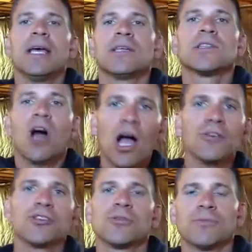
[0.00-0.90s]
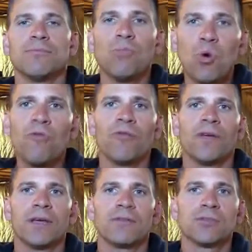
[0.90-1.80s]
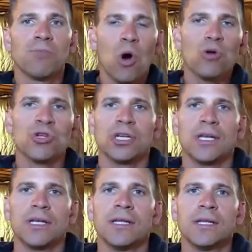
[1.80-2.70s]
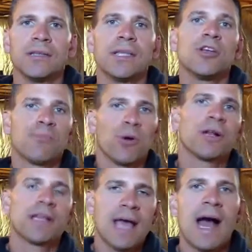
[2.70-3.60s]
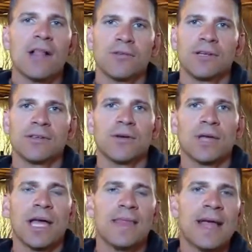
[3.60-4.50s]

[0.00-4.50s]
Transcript: As long as you're moving and there's motion, then you're burning calories, okay?